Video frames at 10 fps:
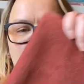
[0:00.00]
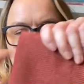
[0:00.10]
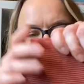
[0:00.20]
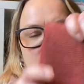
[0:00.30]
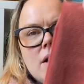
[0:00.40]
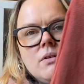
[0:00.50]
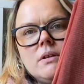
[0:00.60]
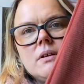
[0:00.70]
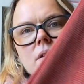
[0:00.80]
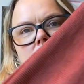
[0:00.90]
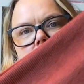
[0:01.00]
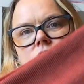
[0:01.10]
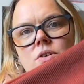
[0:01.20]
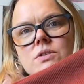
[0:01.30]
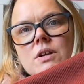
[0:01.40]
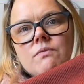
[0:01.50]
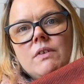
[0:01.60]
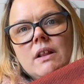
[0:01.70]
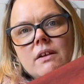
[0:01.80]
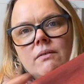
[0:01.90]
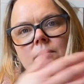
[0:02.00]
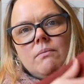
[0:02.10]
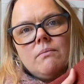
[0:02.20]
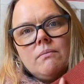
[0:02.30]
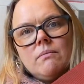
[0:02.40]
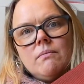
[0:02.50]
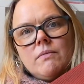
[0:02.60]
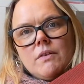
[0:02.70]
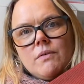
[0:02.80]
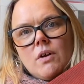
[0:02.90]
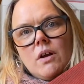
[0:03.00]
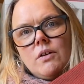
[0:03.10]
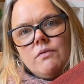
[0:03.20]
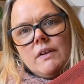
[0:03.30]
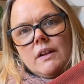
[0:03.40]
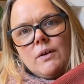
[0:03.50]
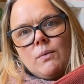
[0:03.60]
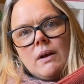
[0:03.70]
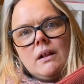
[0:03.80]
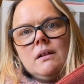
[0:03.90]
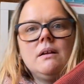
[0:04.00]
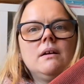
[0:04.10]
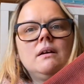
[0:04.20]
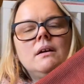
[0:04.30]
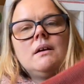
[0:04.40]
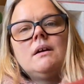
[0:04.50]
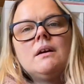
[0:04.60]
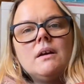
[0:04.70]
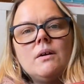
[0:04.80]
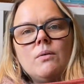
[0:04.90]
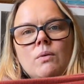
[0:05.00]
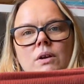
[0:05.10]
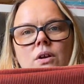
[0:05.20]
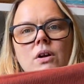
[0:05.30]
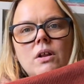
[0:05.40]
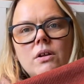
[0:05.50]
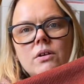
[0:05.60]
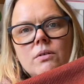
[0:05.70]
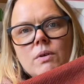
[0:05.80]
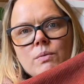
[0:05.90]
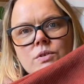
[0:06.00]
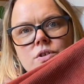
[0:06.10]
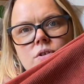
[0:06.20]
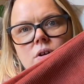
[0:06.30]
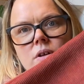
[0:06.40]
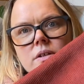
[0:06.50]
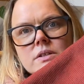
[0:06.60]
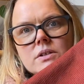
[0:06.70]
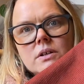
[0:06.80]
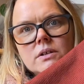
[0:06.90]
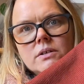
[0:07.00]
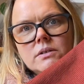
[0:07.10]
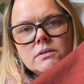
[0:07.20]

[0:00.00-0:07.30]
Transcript: me out. It shows up the color really well. What would you call this color?